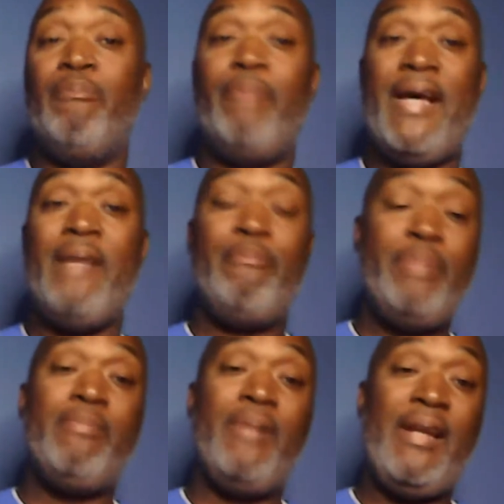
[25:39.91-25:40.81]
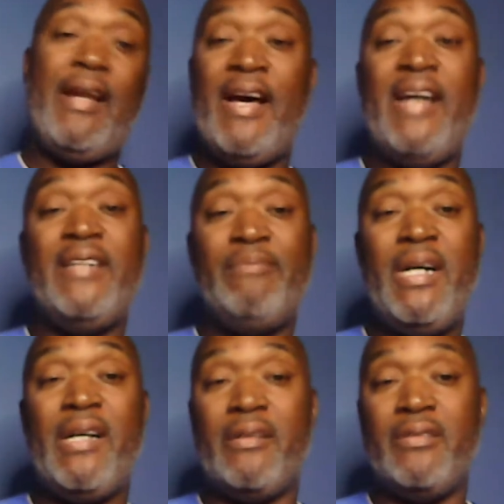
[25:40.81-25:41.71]
Black people lives
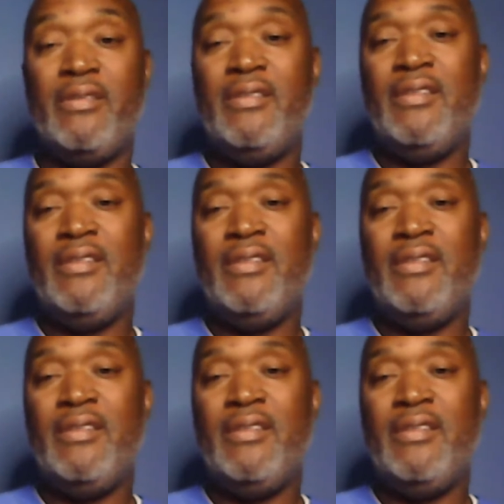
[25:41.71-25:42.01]
matters.